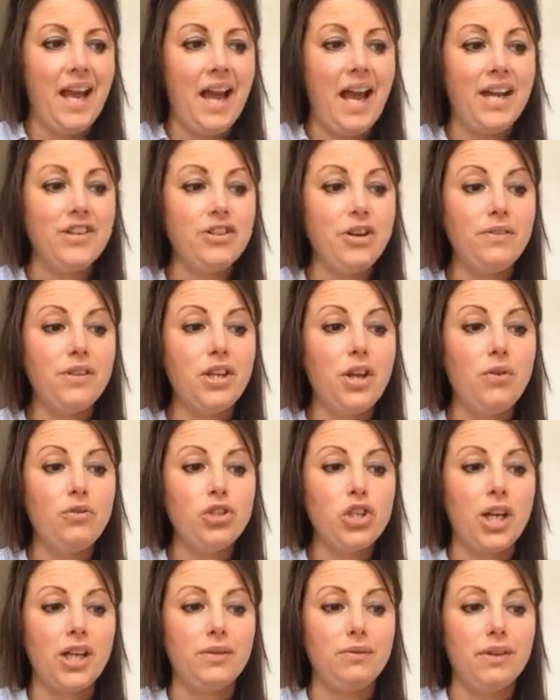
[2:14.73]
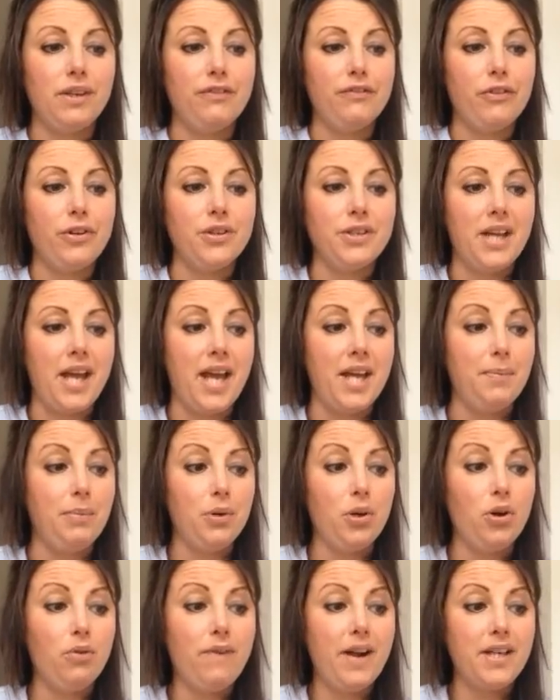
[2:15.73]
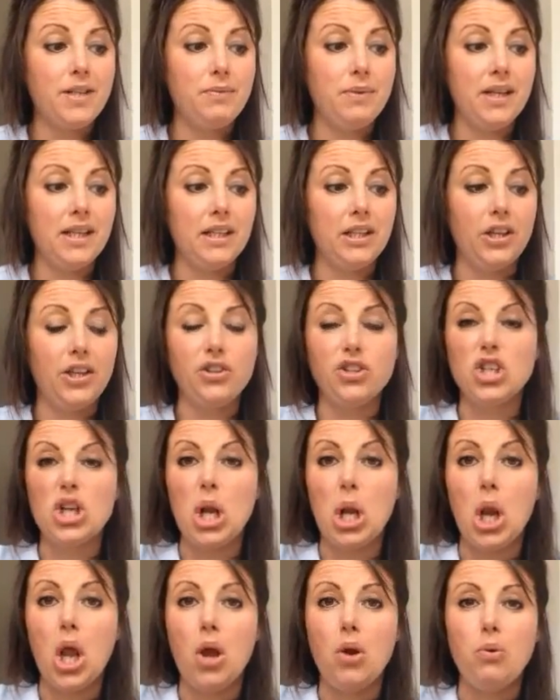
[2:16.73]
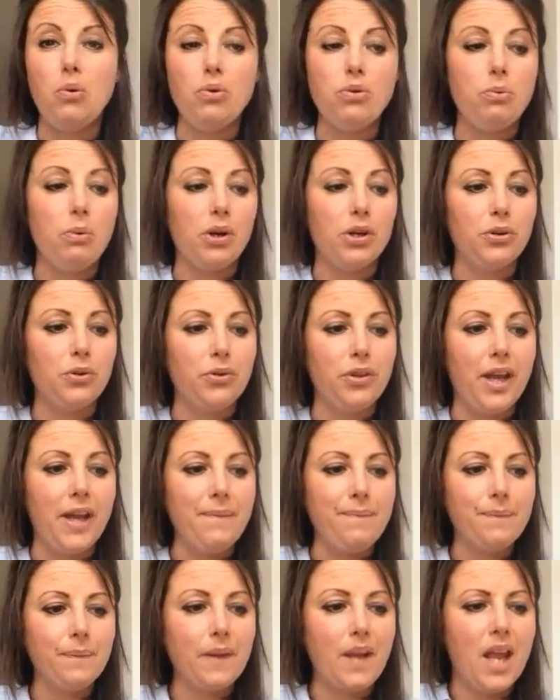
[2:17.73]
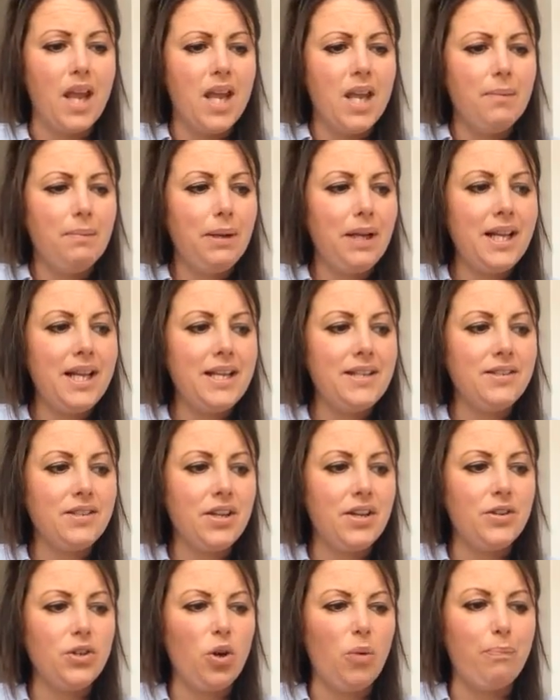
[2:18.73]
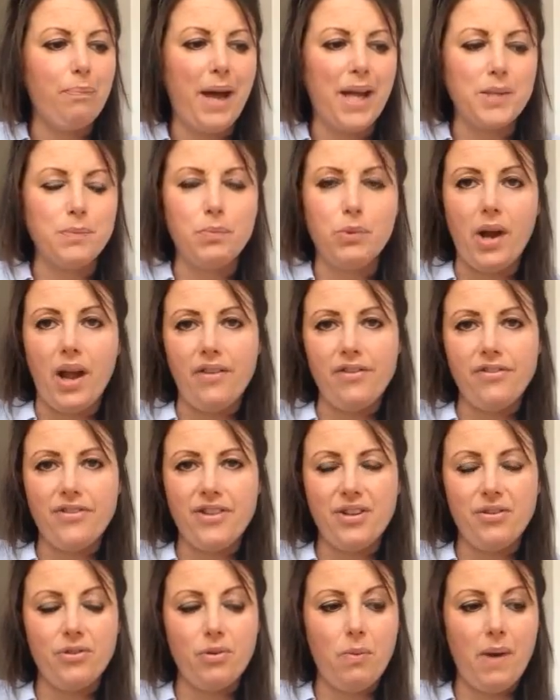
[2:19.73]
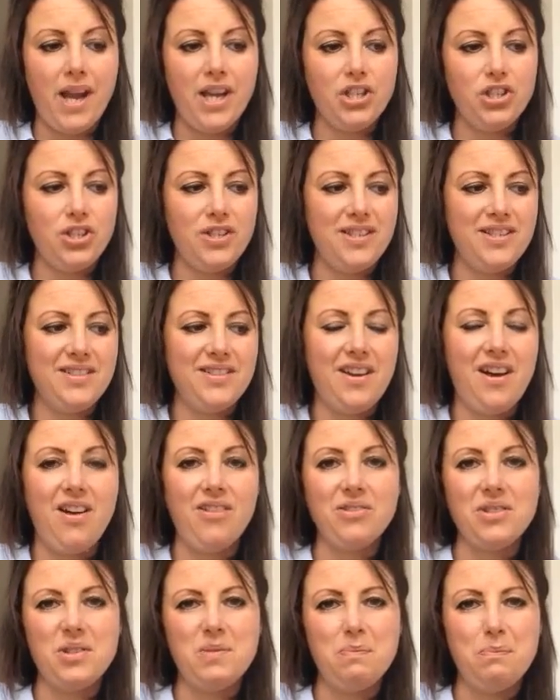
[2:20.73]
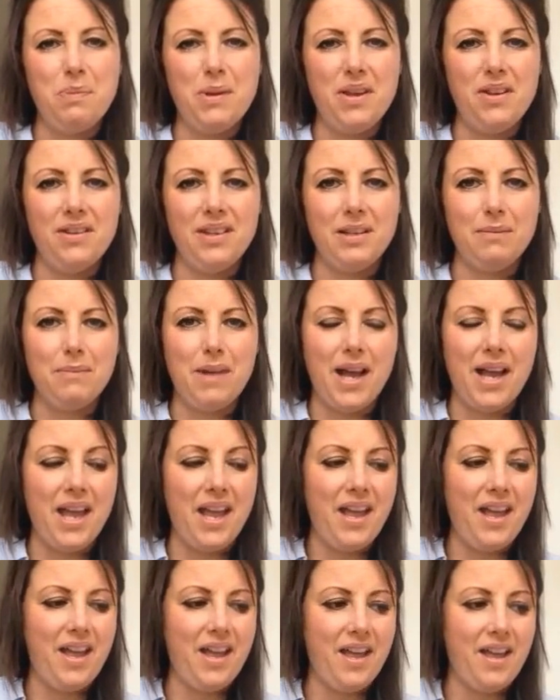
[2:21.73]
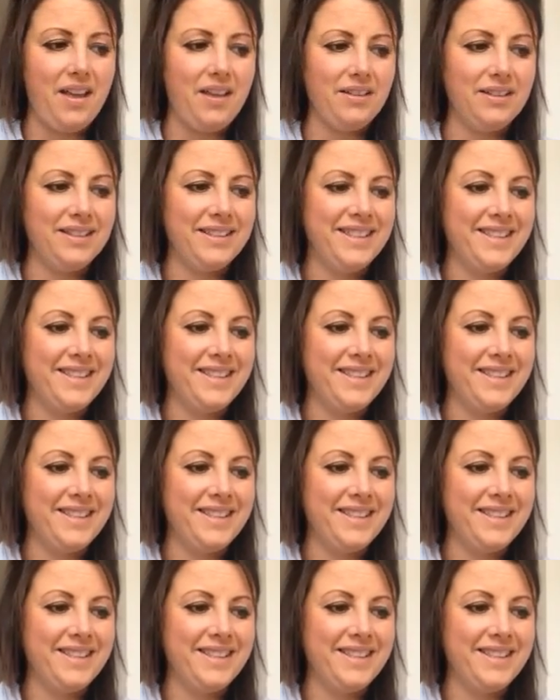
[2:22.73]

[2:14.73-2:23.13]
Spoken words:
I had only known January for a day, but already we had learned to loathe one another. Please turn your bad breath the other way, she snarled. It's burning my hair.